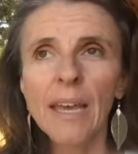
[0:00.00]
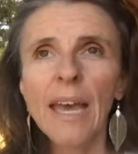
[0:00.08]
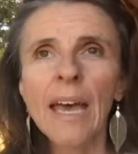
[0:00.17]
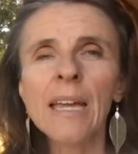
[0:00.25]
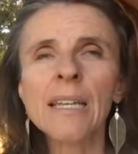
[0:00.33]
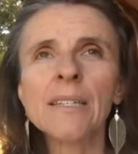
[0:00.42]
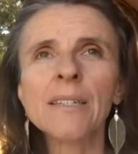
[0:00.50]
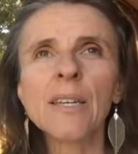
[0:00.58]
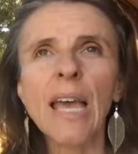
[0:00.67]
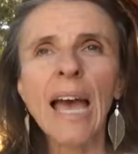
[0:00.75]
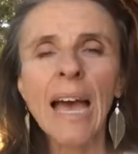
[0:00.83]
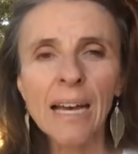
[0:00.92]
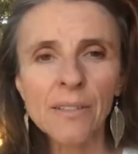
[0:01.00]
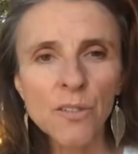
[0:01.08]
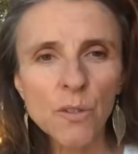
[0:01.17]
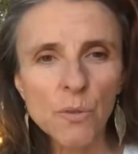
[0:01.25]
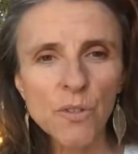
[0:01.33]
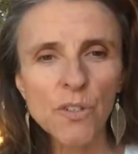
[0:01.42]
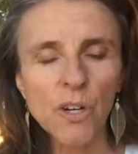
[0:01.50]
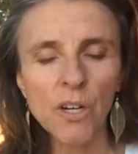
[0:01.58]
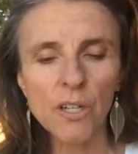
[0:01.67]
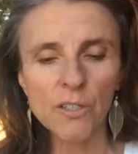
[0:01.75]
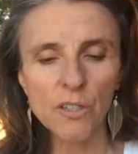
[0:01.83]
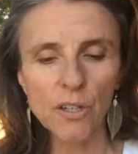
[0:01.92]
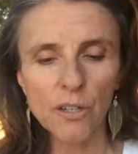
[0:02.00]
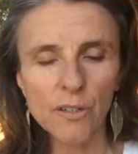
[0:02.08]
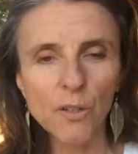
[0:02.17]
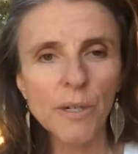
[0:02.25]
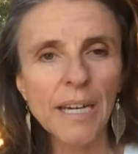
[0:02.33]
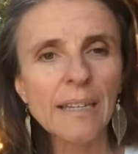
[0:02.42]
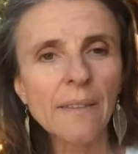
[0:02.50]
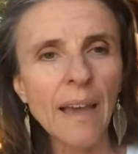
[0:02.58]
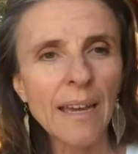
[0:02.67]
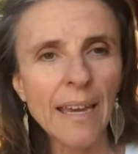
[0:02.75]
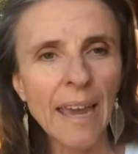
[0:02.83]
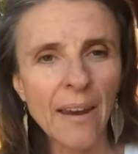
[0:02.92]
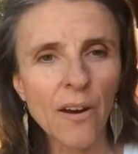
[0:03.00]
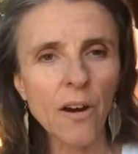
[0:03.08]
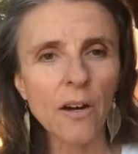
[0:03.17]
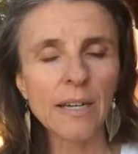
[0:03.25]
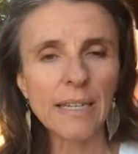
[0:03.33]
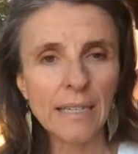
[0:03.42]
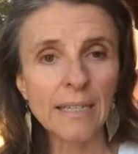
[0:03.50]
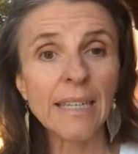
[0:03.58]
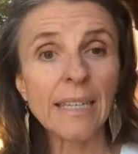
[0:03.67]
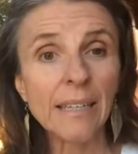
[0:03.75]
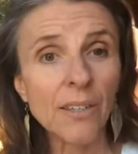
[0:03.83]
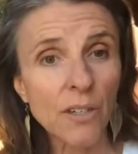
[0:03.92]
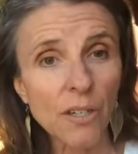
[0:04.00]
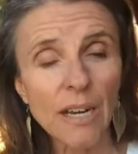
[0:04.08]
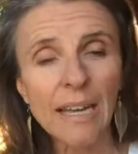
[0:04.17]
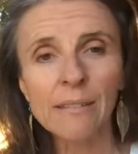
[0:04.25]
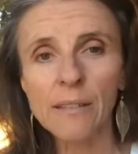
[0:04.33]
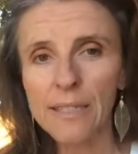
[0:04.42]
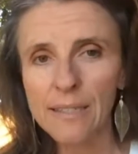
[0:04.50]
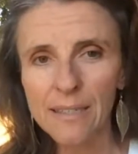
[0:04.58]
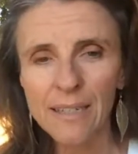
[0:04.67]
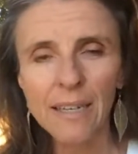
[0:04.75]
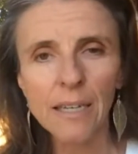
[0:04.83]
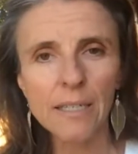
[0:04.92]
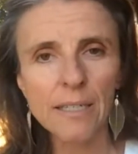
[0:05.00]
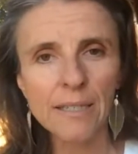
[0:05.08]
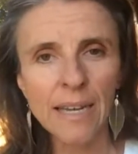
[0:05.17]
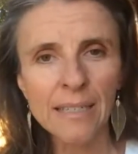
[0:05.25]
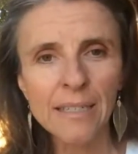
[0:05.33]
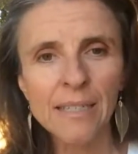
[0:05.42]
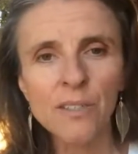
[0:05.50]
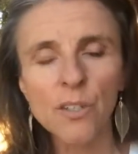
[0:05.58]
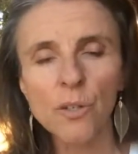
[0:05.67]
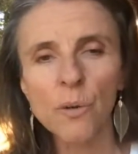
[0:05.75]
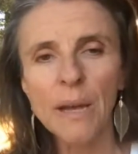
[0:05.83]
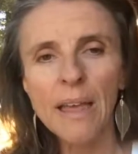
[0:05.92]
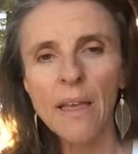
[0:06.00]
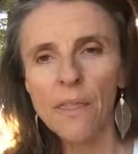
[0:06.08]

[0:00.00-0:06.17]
And as you start creating that care in here and listening and attending to,